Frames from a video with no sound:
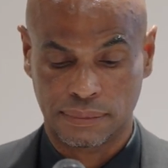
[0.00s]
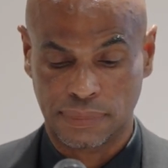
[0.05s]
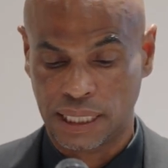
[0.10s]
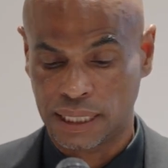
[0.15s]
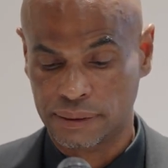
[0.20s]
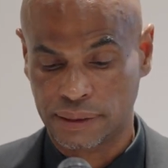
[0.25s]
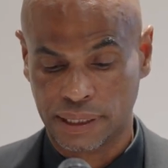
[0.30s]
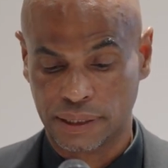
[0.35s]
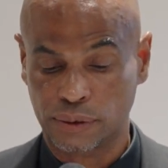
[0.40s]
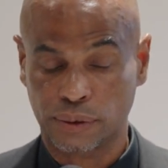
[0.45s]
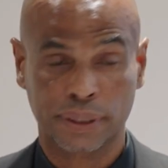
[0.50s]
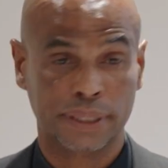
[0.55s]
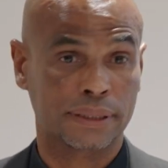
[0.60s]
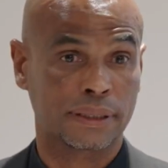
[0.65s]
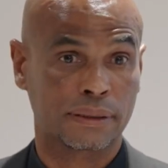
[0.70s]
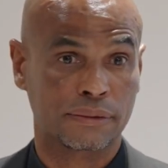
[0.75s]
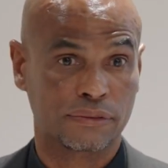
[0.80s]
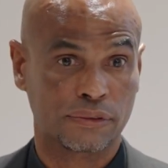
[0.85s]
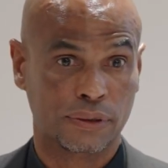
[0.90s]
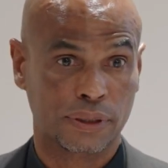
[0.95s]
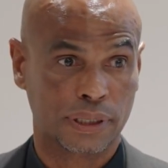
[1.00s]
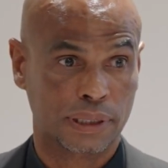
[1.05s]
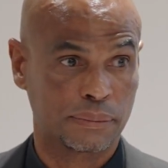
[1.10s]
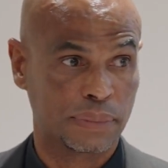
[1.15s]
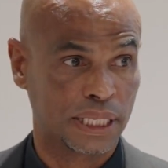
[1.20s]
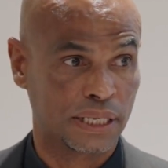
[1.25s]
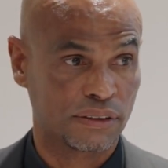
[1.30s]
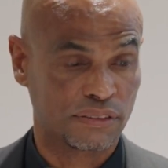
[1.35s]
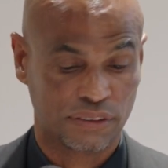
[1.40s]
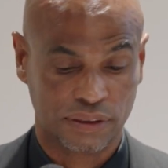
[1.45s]
are they going there for? I
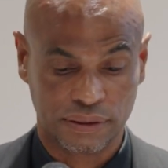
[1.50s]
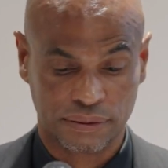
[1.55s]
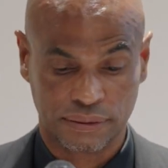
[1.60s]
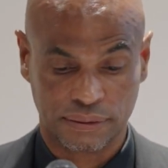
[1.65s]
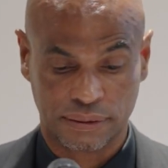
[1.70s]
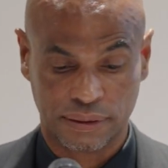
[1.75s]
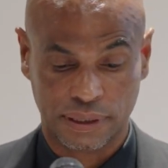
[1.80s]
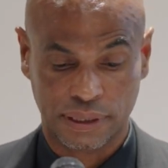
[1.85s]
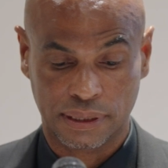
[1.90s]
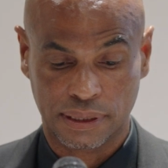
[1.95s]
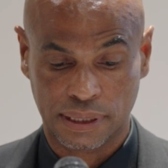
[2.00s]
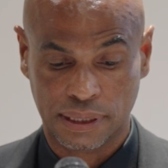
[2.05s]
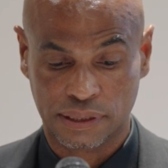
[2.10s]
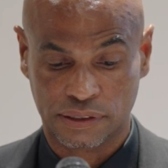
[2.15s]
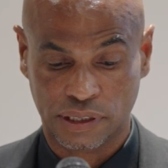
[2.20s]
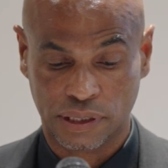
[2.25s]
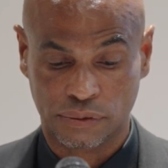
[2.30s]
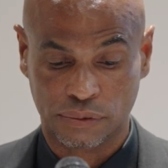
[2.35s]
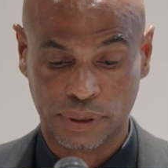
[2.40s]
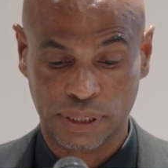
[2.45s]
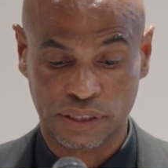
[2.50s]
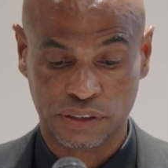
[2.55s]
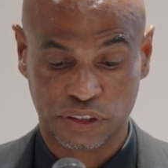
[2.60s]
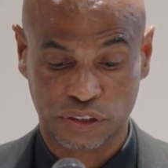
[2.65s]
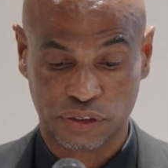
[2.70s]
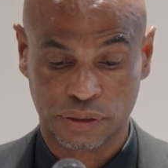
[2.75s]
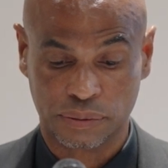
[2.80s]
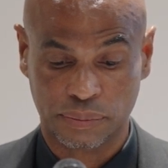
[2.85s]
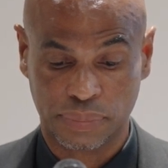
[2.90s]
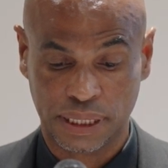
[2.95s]
mean, it really
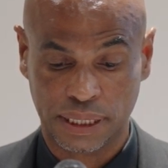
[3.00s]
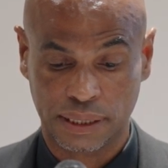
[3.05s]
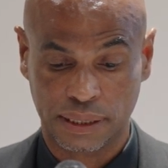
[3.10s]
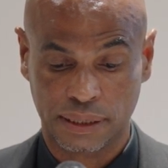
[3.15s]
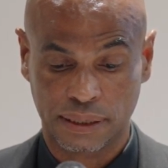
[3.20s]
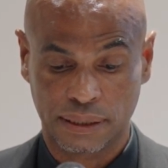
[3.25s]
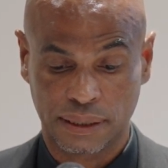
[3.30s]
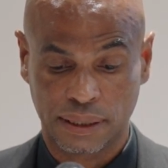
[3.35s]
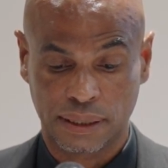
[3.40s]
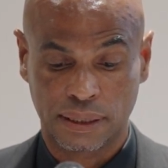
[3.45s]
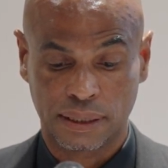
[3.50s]
should be,